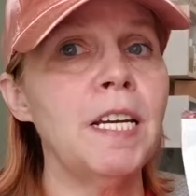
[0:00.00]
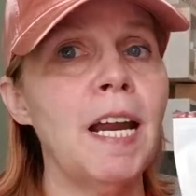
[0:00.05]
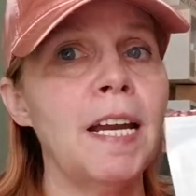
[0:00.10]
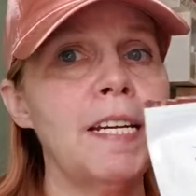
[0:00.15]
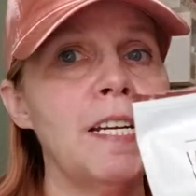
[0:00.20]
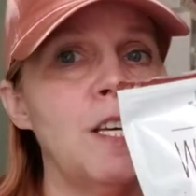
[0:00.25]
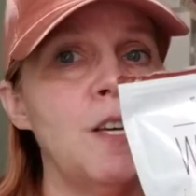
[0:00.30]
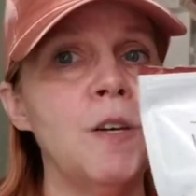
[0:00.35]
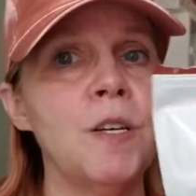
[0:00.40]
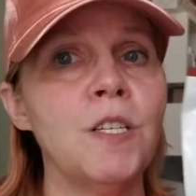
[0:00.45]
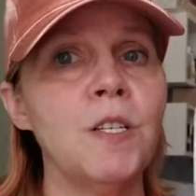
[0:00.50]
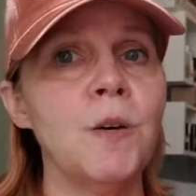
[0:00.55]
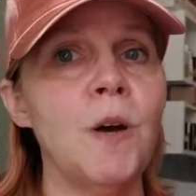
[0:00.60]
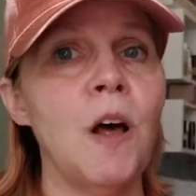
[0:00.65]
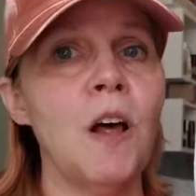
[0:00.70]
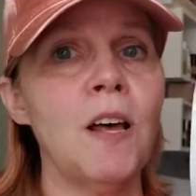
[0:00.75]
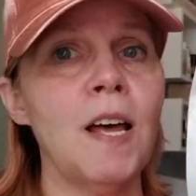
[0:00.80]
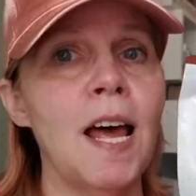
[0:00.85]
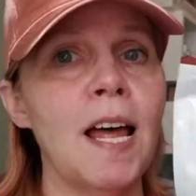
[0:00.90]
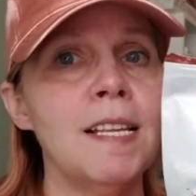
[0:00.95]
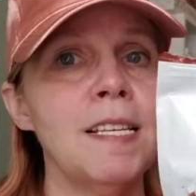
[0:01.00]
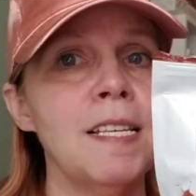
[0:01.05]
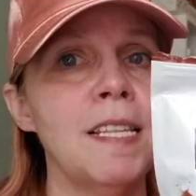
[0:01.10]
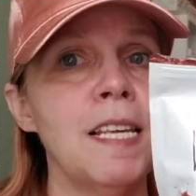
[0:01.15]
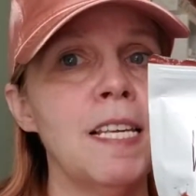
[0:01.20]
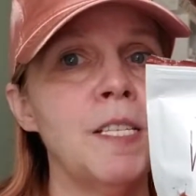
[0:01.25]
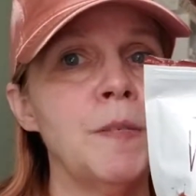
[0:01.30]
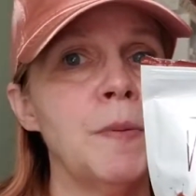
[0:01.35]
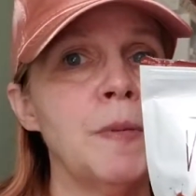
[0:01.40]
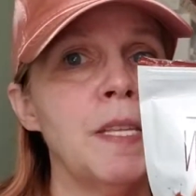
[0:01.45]
idea. You can do all kinds of
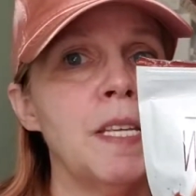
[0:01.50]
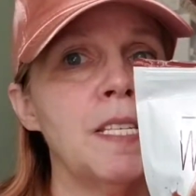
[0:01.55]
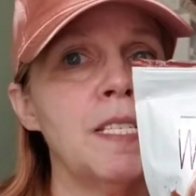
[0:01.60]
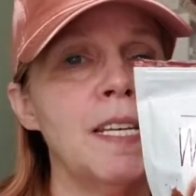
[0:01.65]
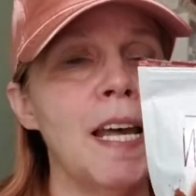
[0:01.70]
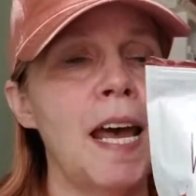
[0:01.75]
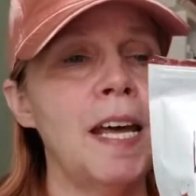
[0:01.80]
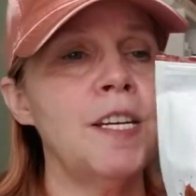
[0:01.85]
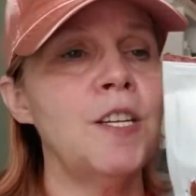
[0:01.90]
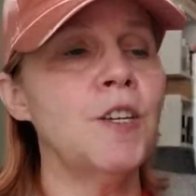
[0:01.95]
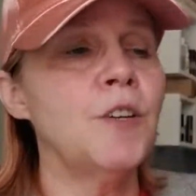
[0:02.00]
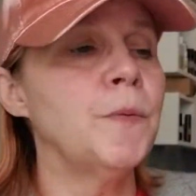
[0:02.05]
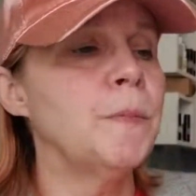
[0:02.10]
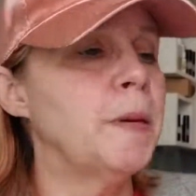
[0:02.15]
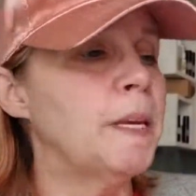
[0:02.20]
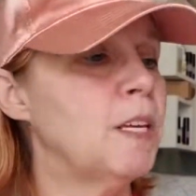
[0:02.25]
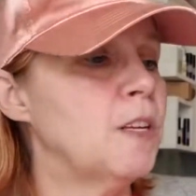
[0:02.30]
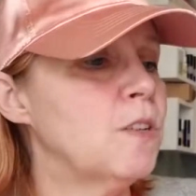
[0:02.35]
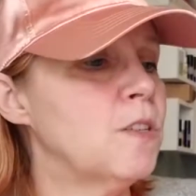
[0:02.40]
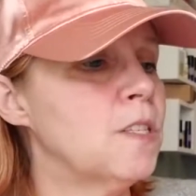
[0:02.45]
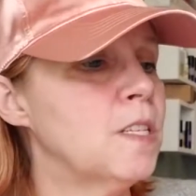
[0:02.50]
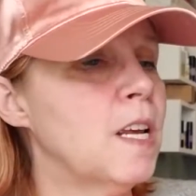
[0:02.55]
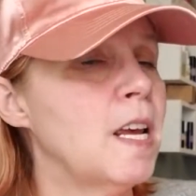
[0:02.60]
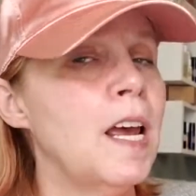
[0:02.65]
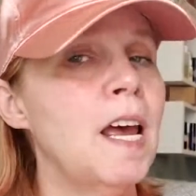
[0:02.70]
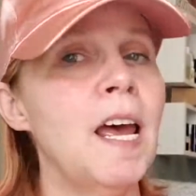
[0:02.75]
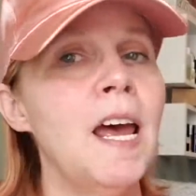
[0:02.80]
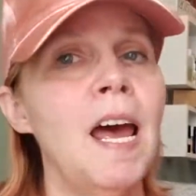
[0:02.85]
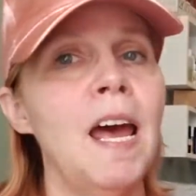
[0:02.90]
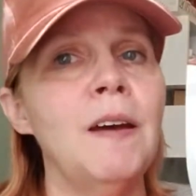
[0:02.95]
things with this to add to your meals
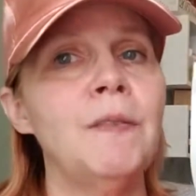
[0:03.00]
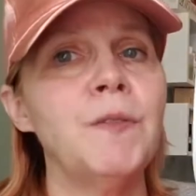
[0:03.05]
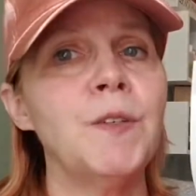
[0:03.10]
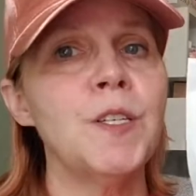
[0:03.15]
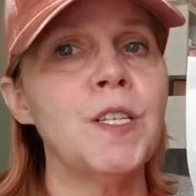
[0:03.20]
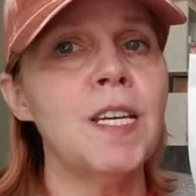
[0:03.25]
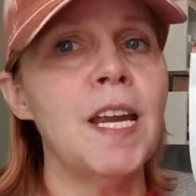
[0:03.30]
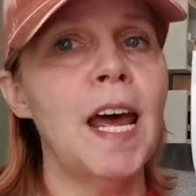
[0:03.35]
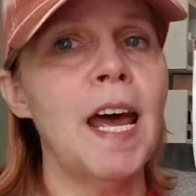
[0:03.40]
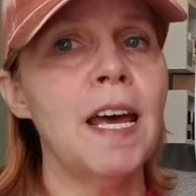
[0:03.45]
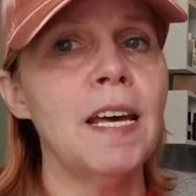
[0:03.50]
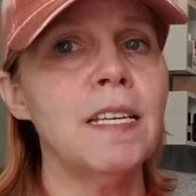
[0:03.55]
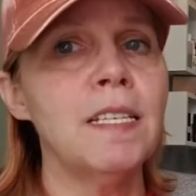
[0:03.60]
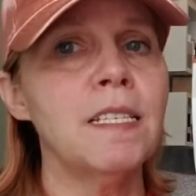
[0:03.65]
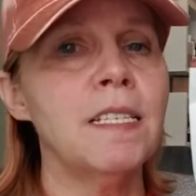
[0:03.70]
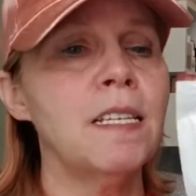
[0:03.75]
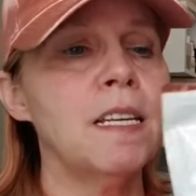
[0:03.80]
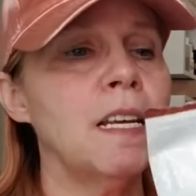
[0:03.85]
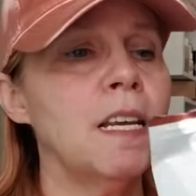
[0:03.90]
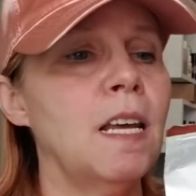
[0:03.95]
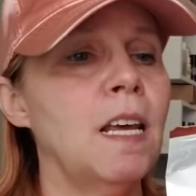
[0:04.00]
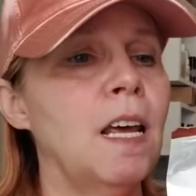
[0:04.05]
and for snacks,